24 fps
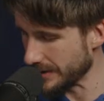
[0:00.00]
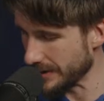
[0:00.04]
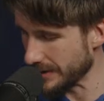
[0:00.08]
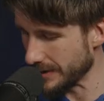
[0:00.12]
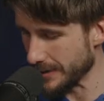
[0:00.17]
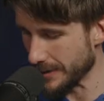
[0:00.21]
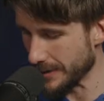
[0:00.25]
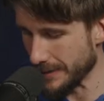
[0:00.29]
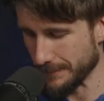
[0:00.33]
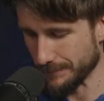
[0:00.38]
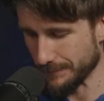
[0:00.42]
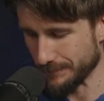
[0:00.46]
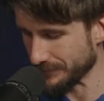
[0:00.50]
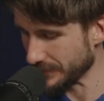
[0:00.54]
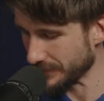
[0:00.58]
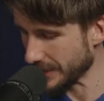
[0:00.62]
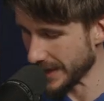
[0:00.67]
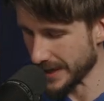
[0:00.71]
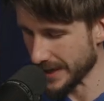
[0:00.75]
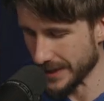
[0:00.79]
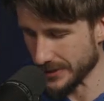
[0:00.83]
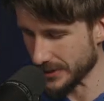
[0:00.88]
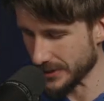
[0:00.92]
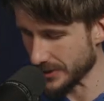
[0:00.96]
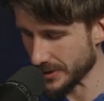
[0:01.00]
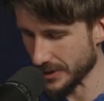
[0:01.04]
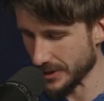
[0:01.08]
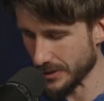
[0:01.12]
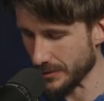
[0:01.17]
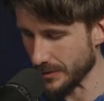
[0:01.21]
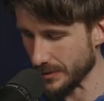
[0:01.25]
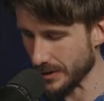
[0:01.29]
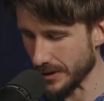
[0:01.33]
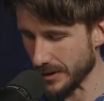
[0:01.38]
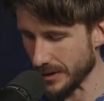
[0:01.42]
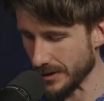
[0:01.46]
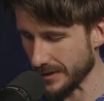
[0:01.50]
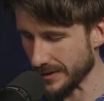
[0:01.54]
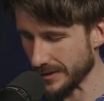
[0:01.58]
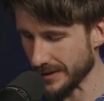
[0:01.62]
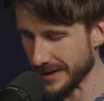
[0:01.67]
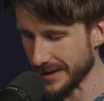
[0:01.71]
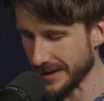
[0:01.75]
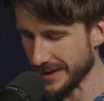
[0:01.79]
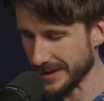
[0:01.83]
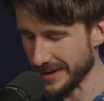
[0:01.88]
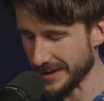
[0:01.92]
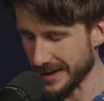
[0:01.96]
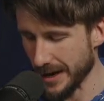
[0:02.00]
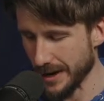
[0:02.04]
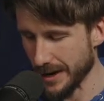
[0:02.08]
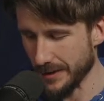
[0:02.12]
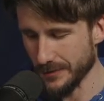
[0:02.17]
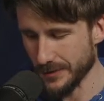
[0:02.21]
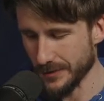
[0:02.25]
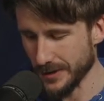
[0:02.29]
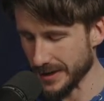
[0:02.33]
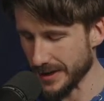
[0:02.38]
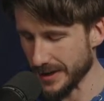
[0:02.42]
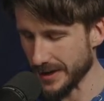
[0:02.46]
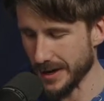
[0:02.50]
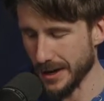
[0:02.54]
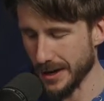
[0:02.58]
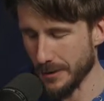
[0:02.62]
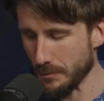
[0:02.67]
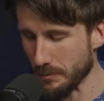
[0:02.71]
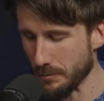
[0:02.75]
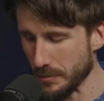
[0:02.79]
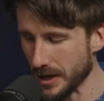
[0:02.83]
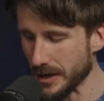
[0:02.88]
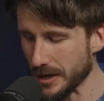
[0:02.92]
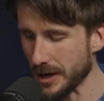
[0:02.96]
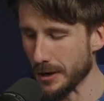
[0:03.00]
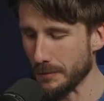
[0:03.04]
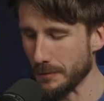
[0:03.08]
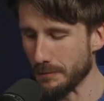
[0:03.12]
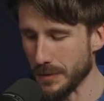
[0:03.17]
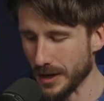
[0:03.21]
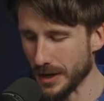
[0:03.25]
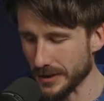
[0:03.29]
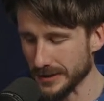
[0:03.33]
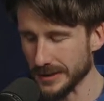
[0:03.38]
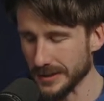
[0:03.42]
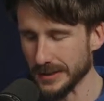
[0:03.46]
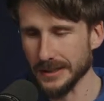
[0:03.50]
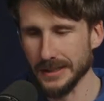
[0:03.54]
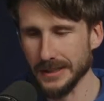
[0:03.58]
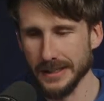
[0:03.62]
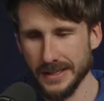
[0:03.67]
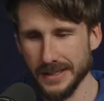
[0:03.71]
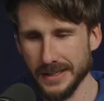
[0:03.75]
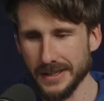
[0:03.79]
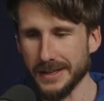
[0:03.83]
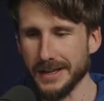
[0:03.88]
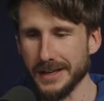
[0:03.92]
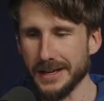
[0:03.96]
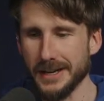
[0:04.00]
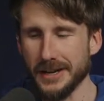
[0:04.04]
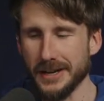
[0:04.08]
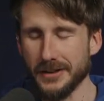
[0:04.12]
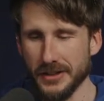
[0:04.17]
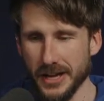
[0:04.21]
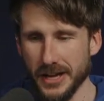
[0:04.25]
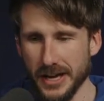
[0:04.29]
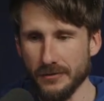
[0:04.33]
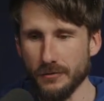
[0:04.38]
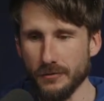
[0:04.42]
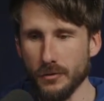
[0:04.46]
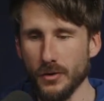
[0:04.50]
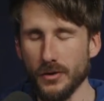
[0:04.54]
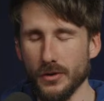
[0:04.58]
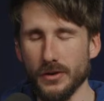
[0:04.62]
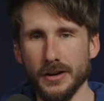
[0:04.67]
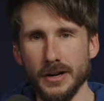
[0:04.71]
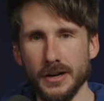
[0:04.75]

Um, and so uh, I'm yeah, abundantly thankful.